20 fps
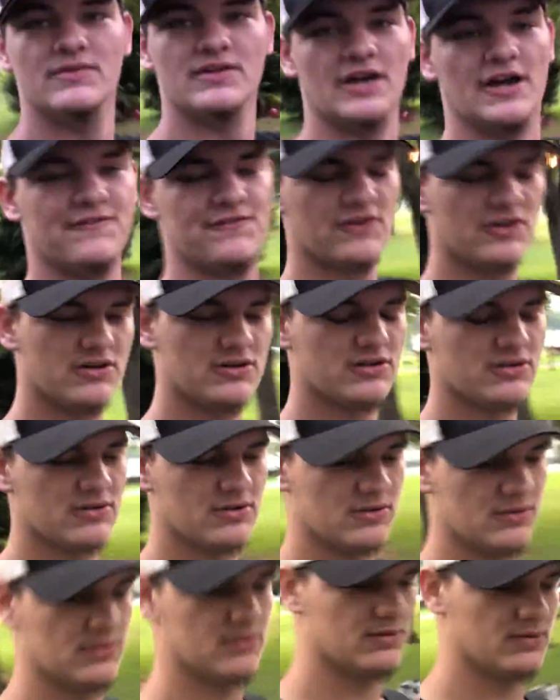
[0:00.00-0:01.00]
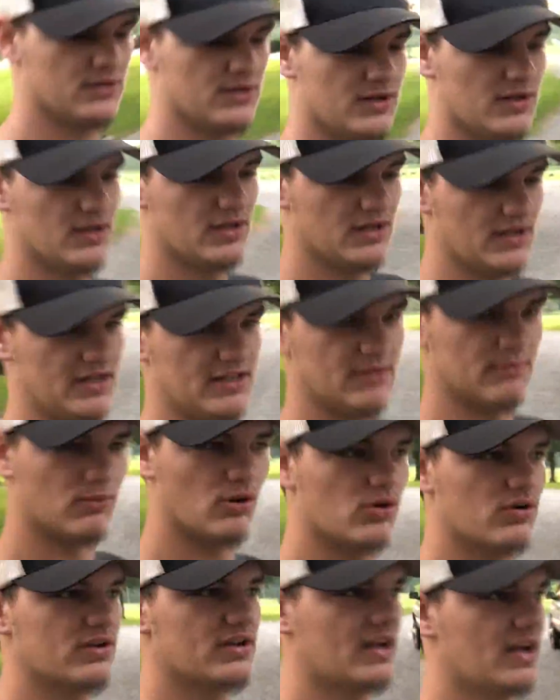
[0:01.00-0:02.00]
if you're in the
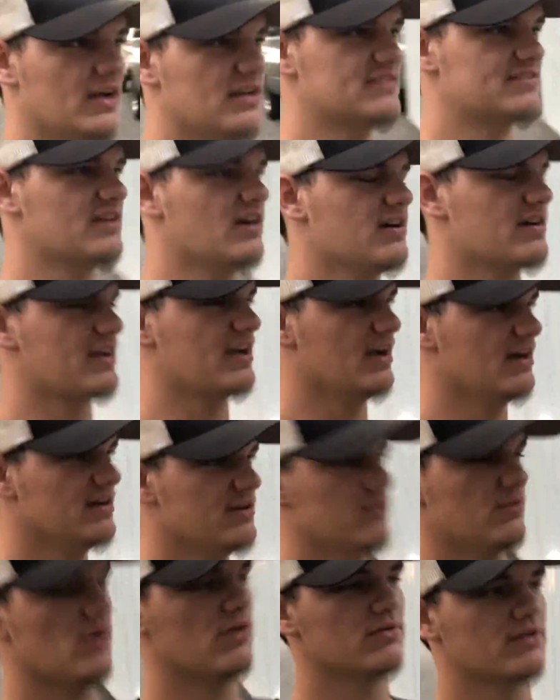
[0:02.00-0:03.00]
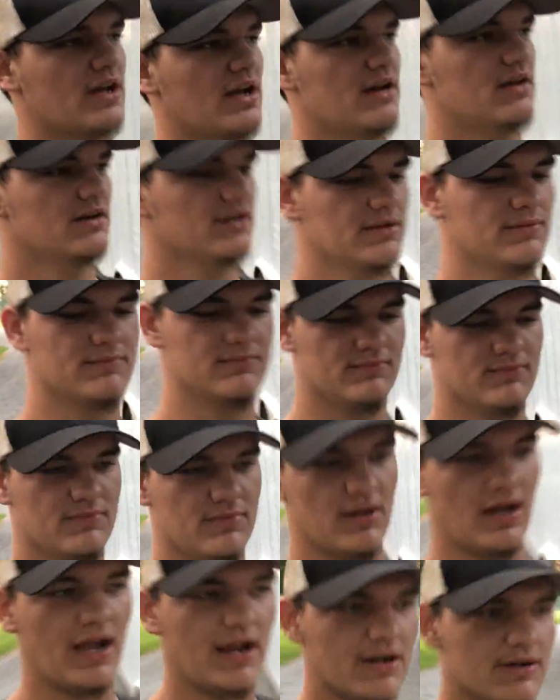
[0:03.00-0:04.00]
Morgan County, Scott County, Rome County
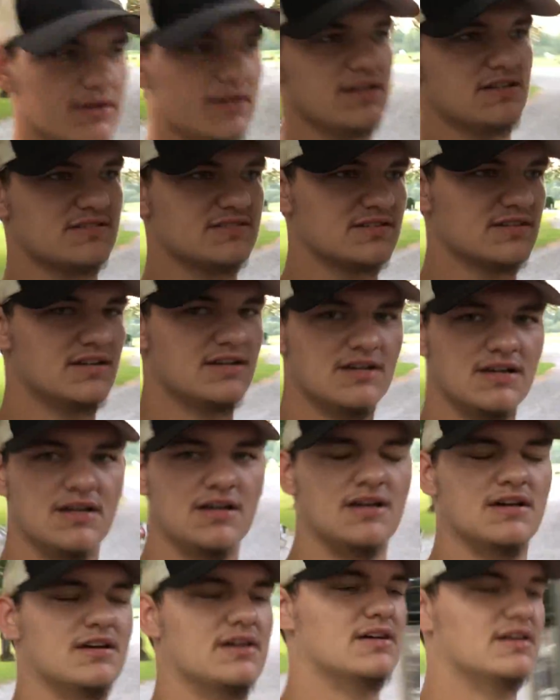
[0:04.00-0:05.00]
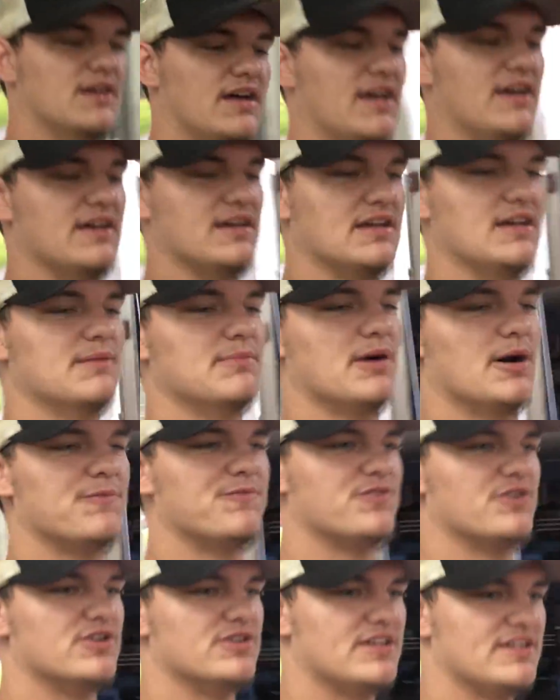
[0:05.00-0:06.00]
areas, hit him up
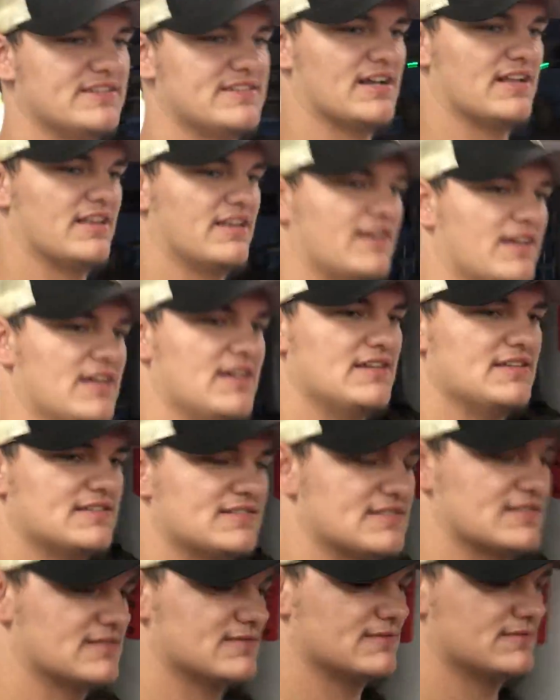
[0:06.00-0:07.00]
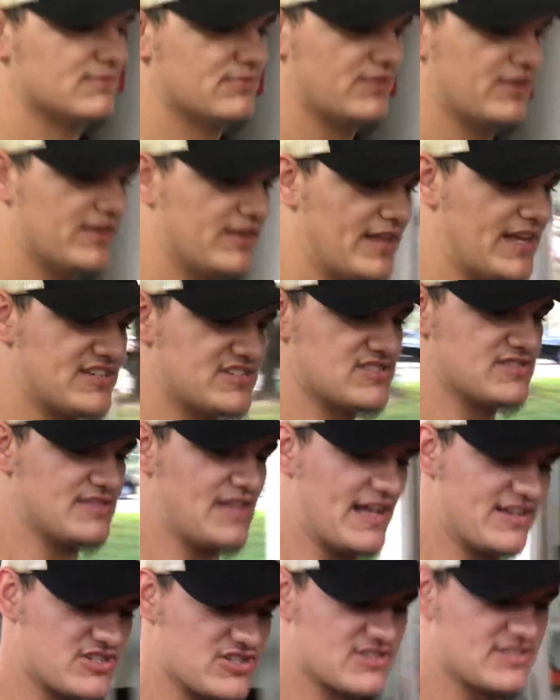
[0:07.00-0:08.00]
for your detailing needs.
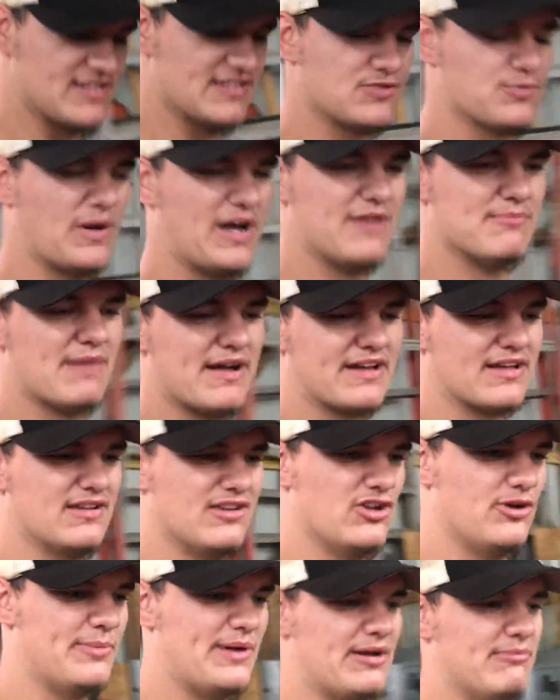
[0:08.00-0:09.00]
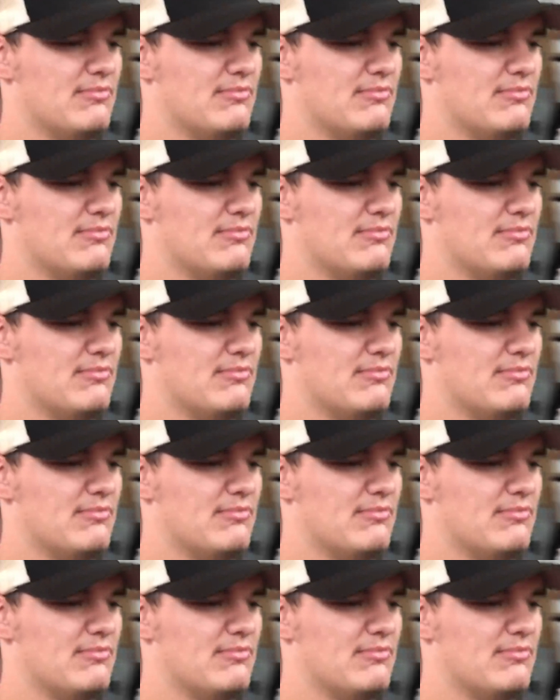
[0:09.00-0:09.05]
That's just his way of making a little bit of